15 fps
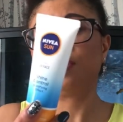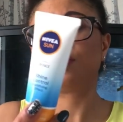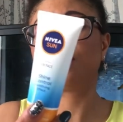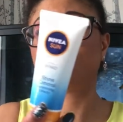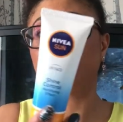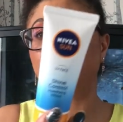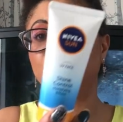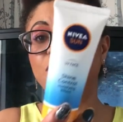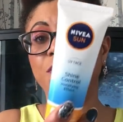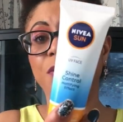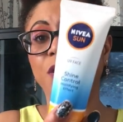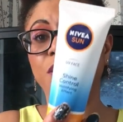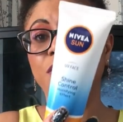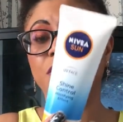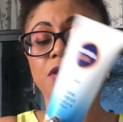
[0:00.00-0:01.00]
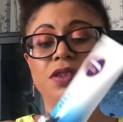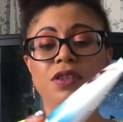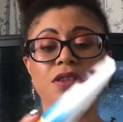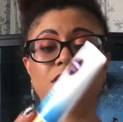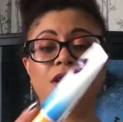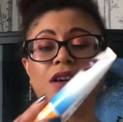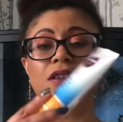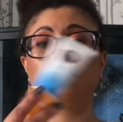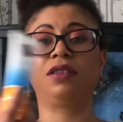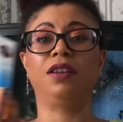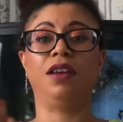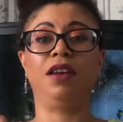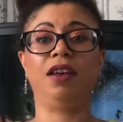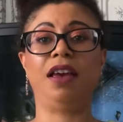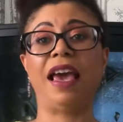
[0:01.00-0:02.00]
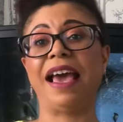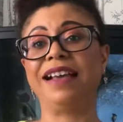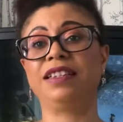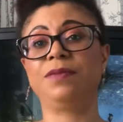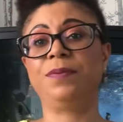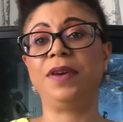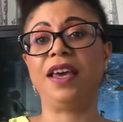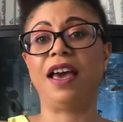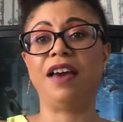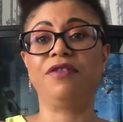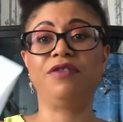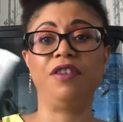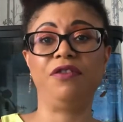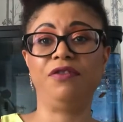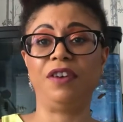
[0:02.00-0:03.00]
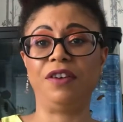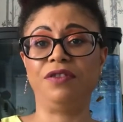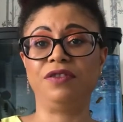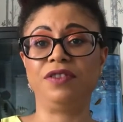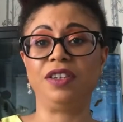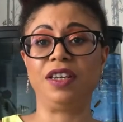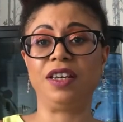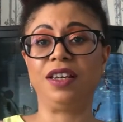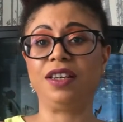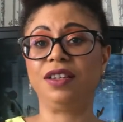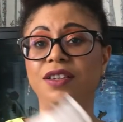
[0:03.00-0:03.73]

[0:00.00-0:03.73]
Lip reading: just because it's got the SPF 50,